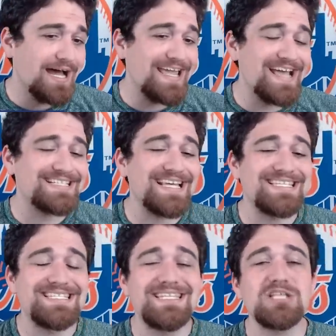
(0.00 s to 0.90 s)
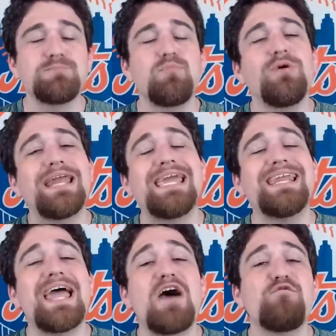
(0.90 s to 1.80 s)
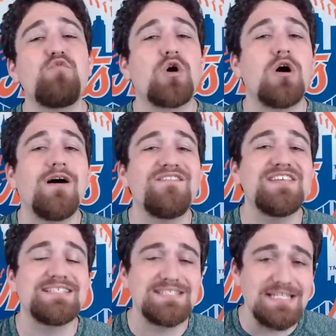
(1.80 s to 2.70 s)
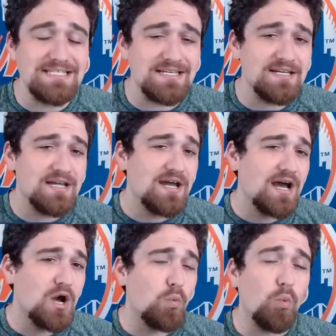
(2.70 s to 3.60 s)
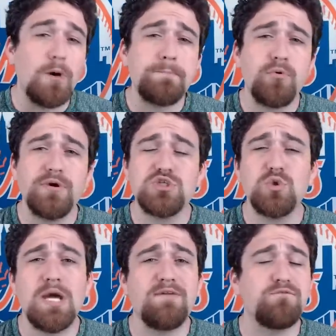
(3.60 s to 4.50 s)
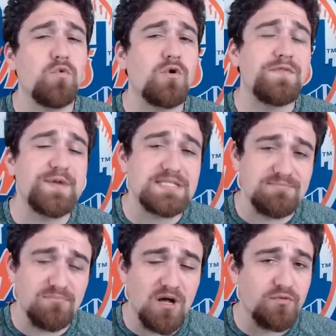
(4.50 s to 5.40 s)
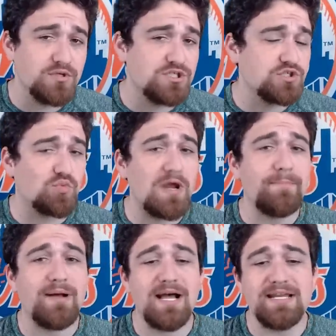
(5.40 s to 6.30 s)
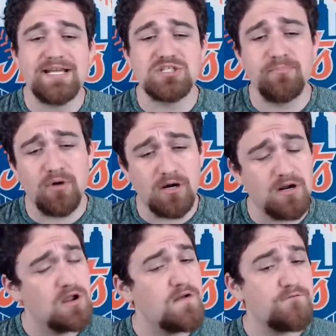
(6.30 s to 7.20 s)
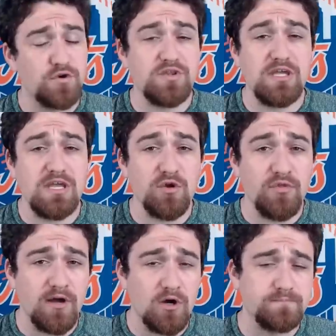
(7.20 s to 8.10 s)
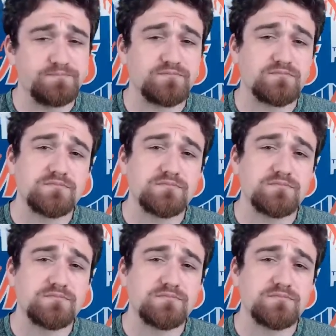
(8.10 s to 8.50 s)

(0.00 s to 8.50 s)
He has a 6.8 F4 on this season, a 1.2 F4 this month, which is right behind Escobar. For the year, though,